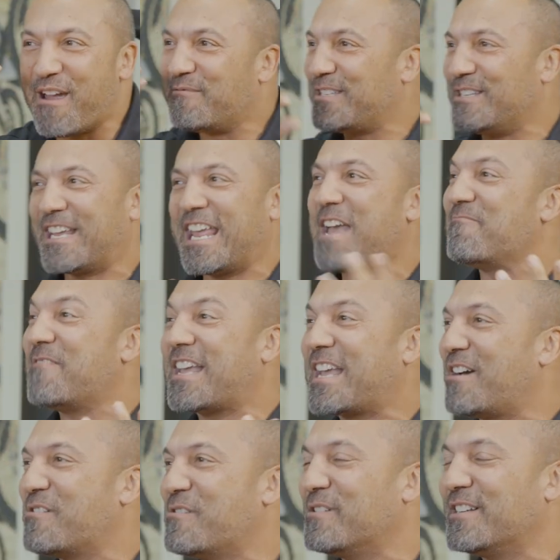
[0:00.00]
the frame. So you can't make
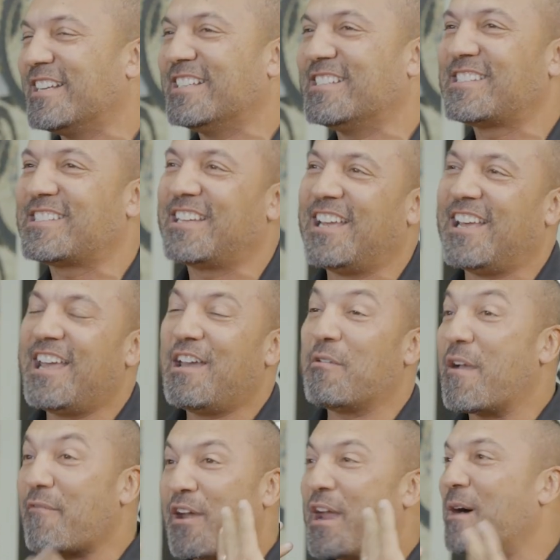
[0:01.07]
out who it is.
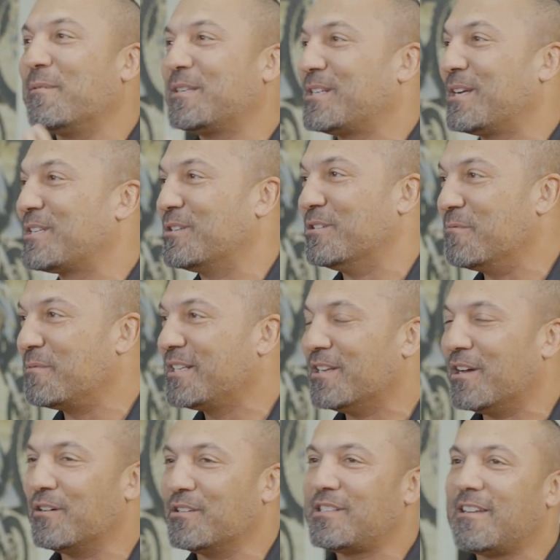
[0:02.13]
We have our helmets on so nobody
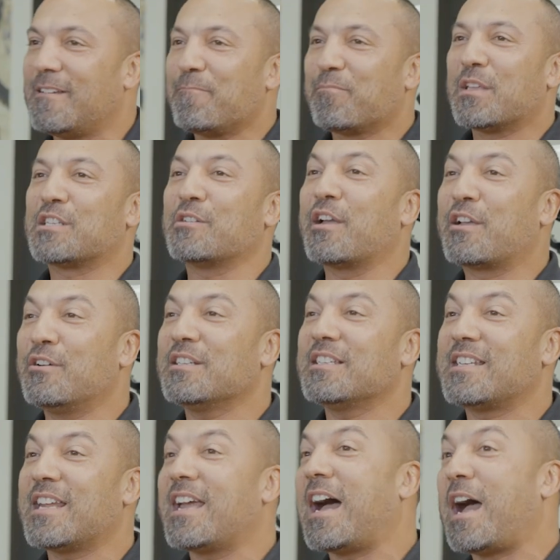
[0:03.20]
knows. So I
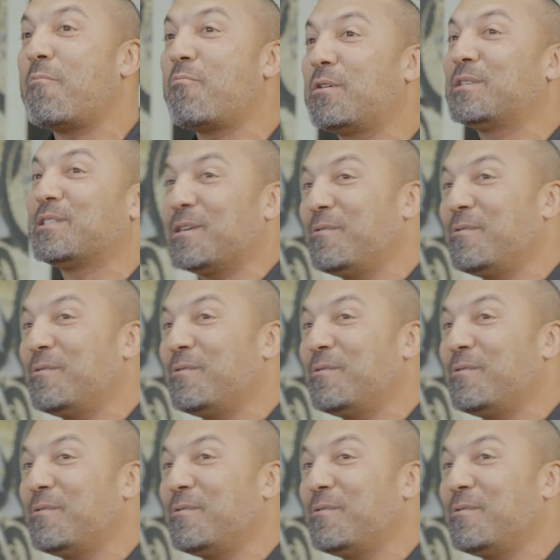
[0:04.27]
couldn't say, I'm